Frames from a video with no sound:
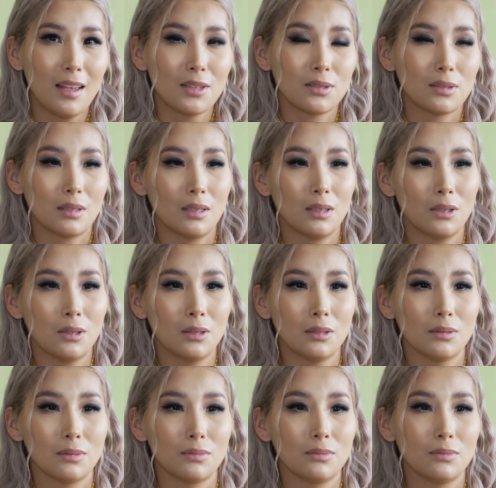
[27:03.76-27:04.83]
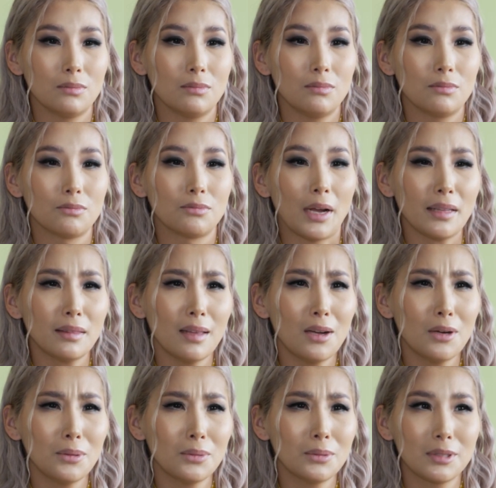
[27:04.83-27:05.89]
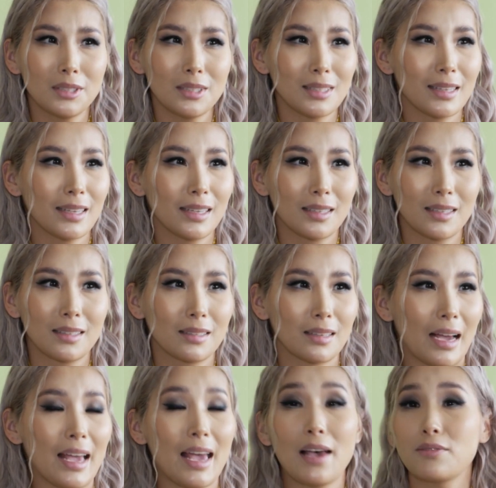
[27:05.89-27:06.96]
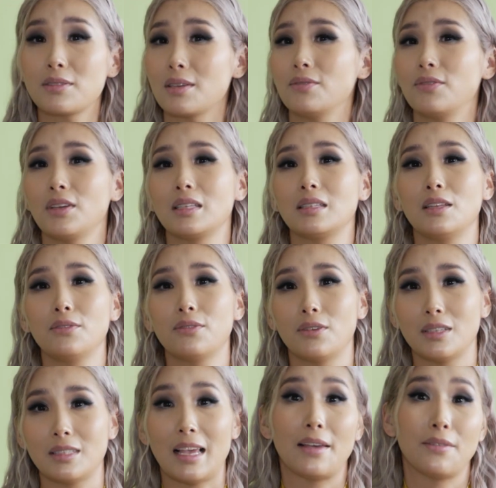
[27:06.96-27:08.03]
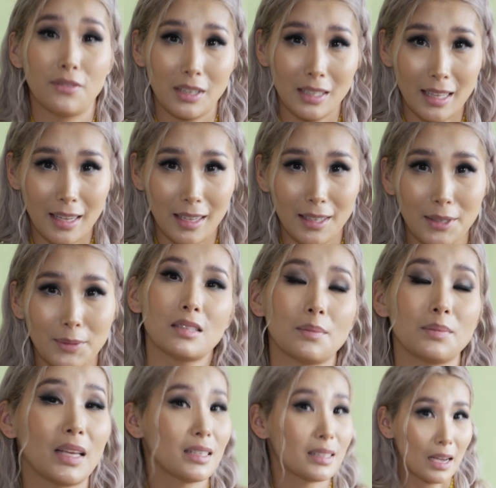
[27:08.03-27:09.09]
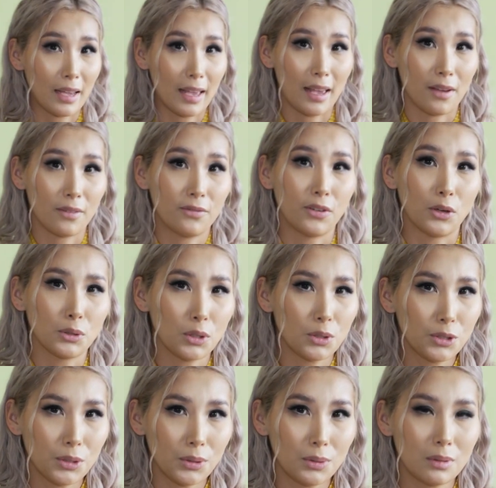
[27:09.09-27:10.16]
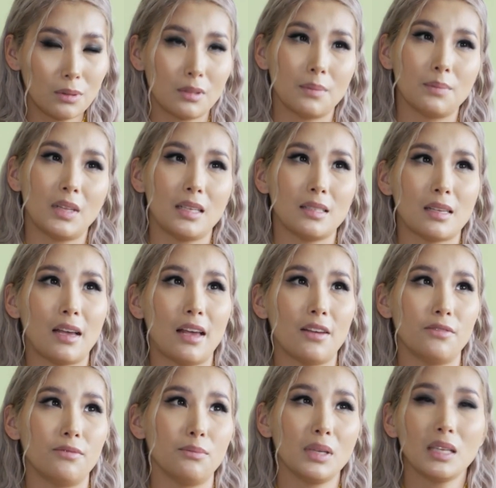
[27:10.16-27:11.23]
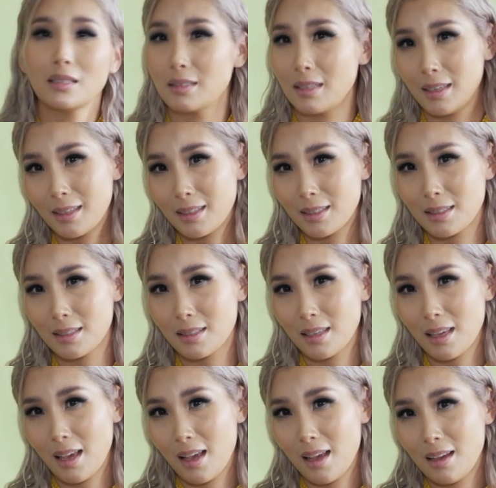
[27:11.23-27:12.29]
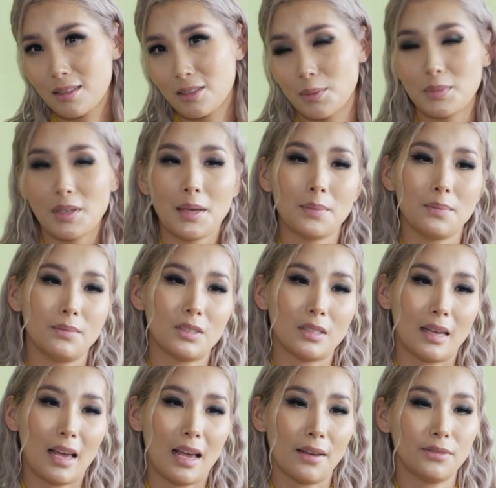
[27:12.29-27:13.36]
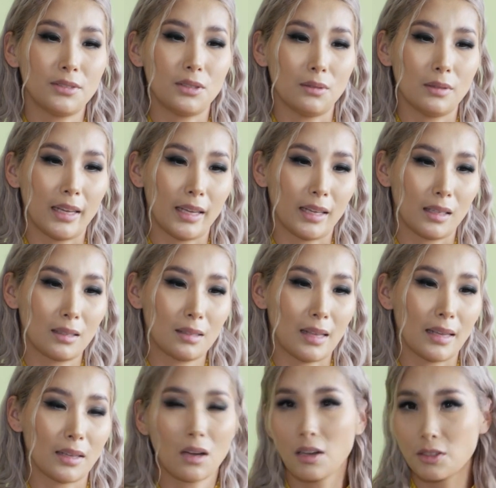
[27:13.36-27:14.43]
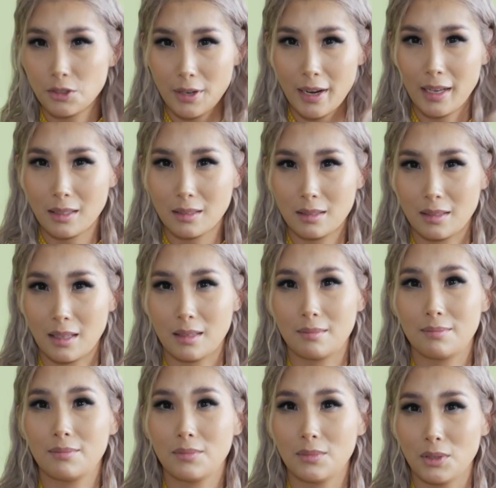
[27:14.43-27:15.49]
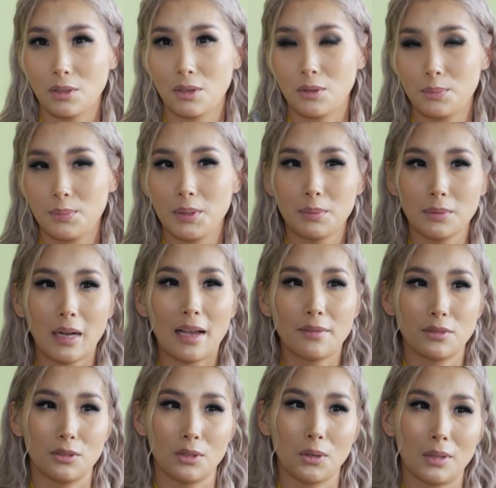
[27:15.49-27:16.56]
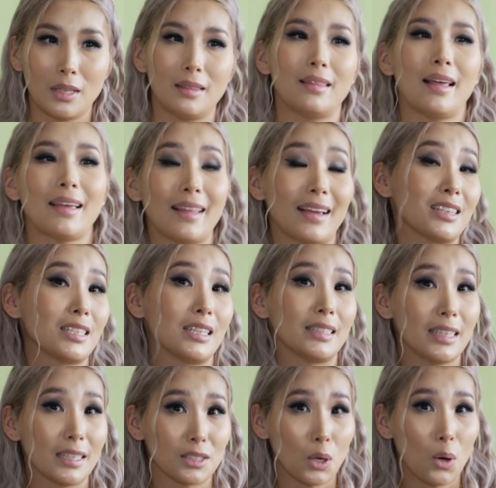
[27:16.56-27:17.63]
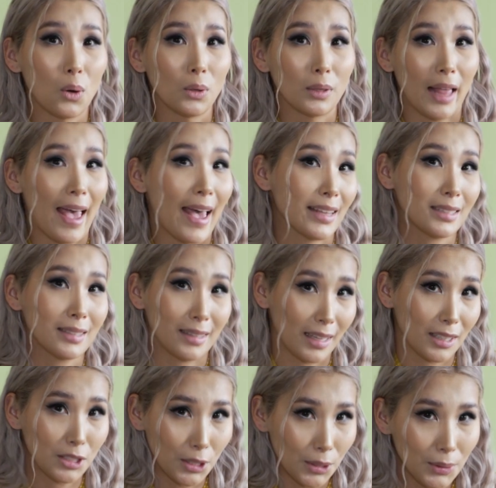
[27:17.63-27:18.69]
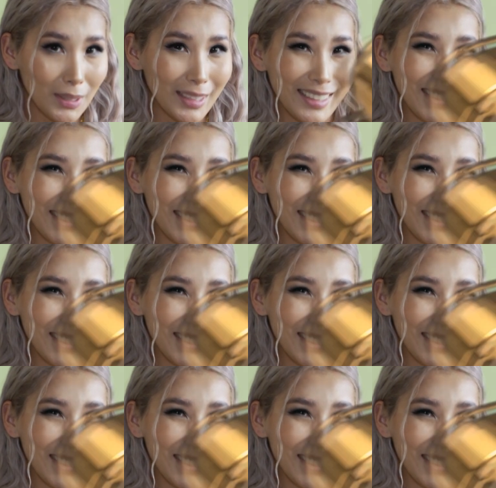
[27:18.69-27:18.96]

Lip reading: So right now, we're just like, I have something different every day. Some days I have photo shoots, some days I have meetings, sometimes I have to like sign contracts that, you know, people have to know that that actually takes a whole ass day too.